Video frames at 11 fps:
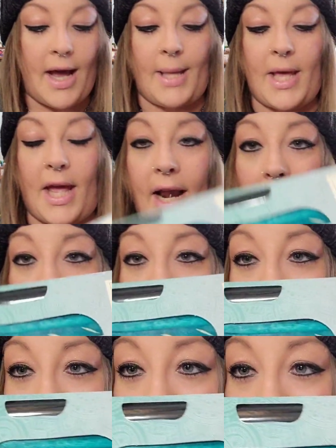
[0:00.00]
And then I
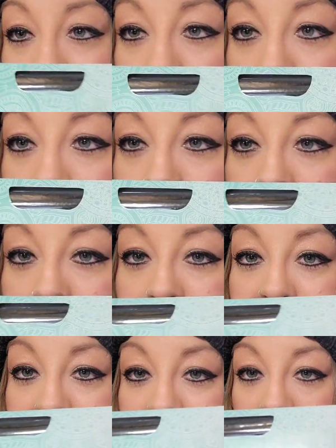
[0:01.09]
got the one in
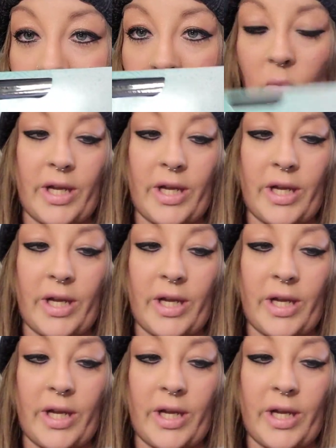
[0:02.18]
teal,